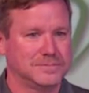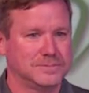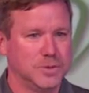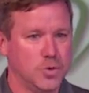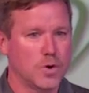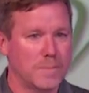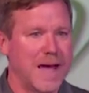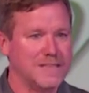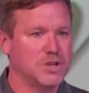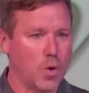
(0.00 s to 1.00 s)
You were
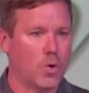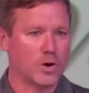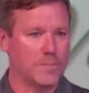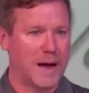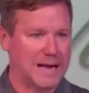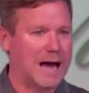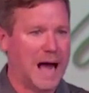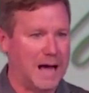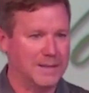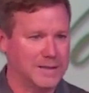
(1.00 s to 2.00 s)
made to order by
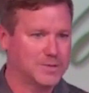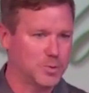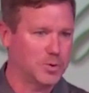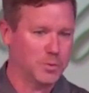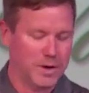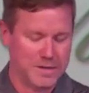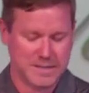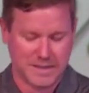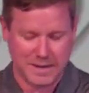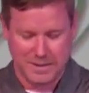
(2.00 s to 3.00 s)
God. That's one way to
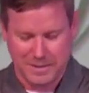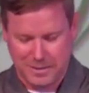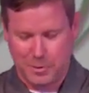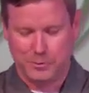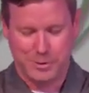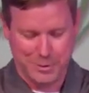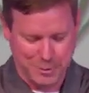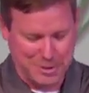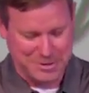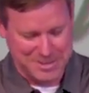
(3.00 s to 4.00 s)
say it that hopefully you'll
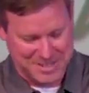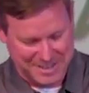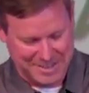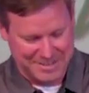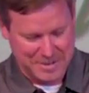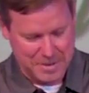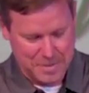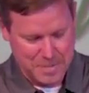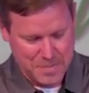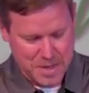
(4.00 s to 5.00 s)
understand.
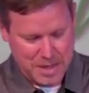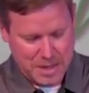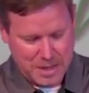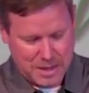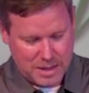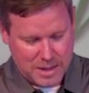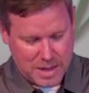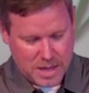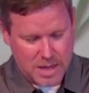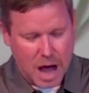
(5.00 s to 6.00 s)

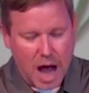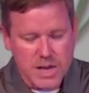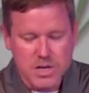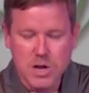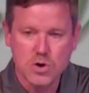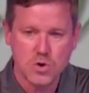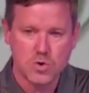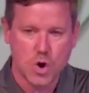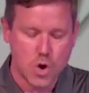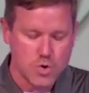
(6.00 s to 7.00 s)
God
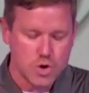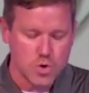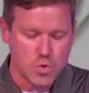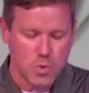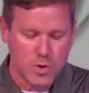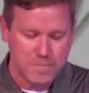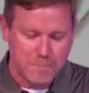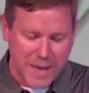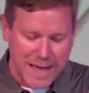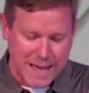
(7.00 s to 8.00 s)
knew who you would
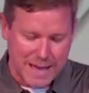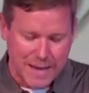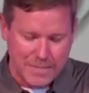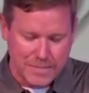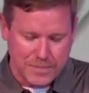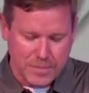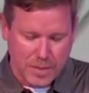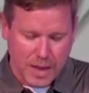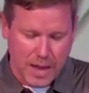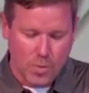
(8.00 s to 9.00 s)
be
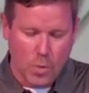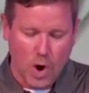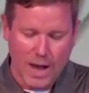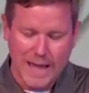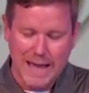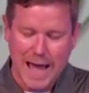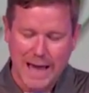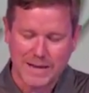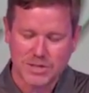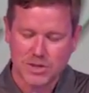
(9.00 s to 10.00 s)
and what He
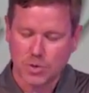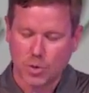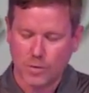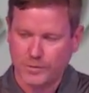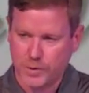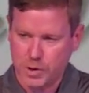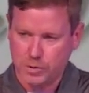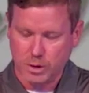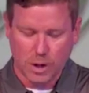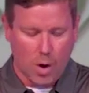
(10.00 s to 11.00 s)
had in store for
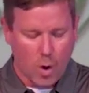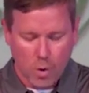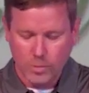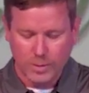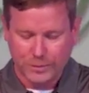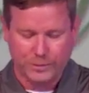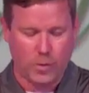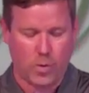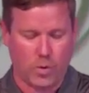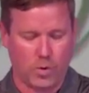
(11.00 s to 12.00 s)
you long
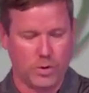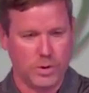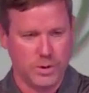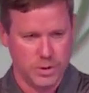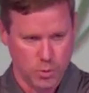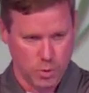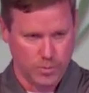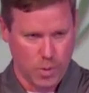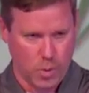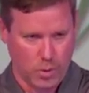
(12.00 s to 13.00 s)
before you were
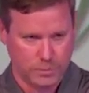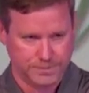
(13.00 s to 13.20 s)
born.